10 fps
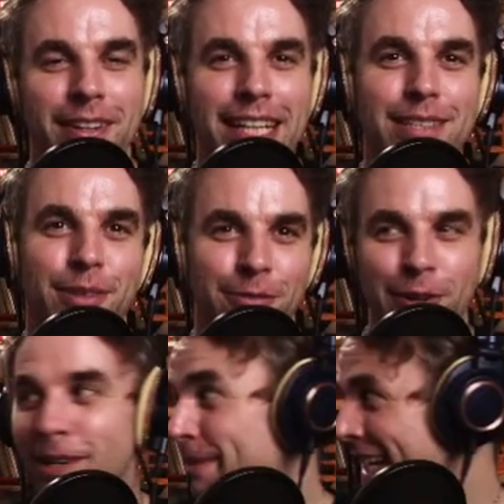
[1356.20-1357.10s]
next move
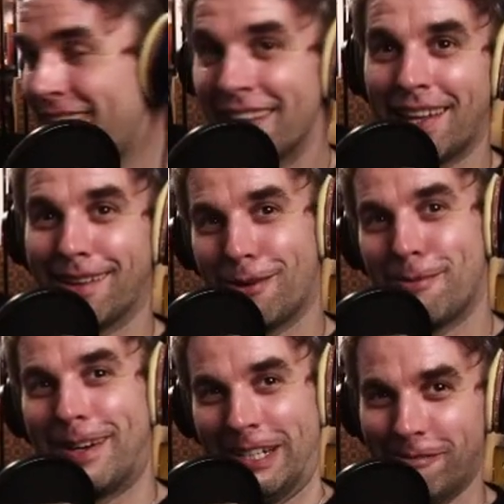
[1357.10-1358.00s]
you want to make on that
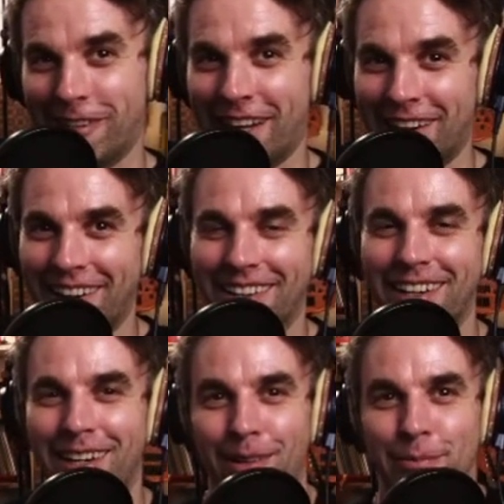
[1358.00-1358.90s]
Globon over there.
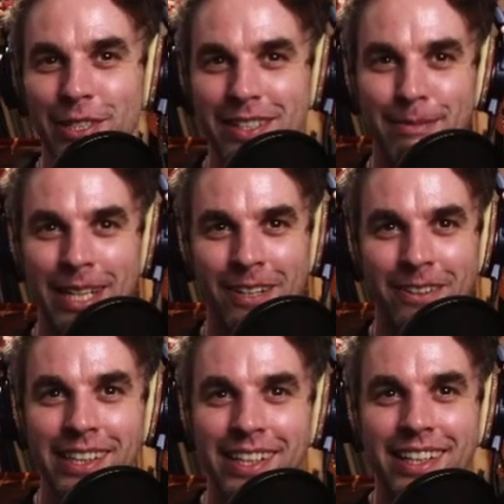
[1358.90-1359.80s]
Just let me
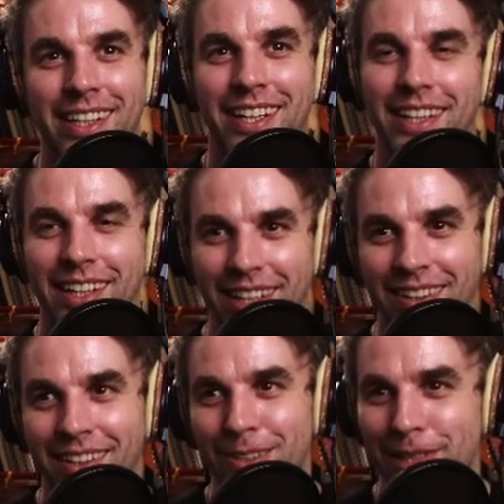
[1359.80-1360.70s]
know
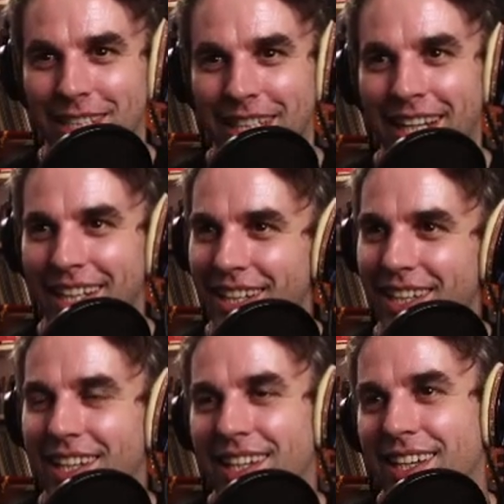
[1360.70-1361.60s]
in the Twitch chat.
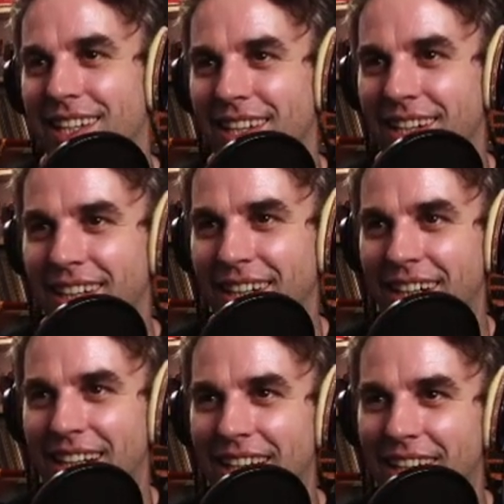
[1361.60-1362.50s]

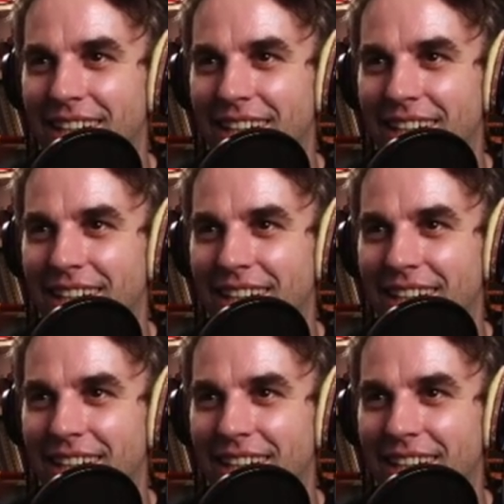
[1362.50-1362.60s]
Uh-huh.